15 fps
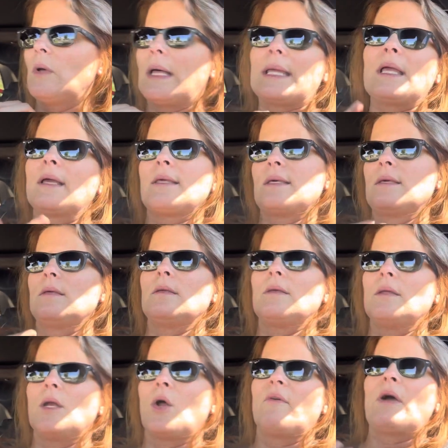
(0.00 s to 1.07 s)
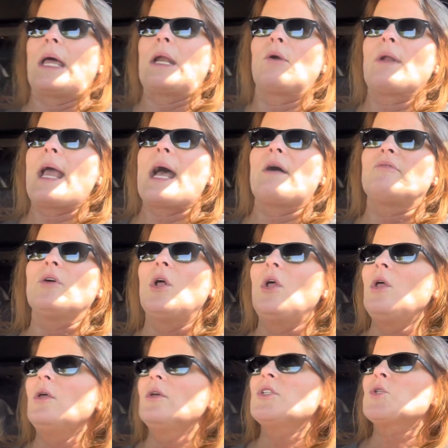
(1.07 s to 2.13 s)
I don't have
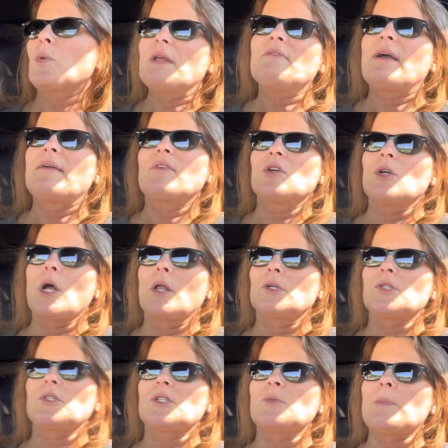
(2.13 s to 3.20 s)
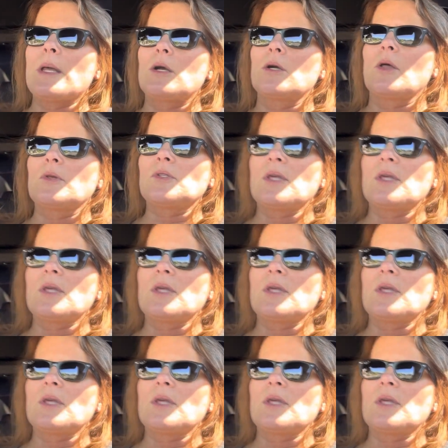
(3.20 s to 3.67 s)
$2,500 to spend on all those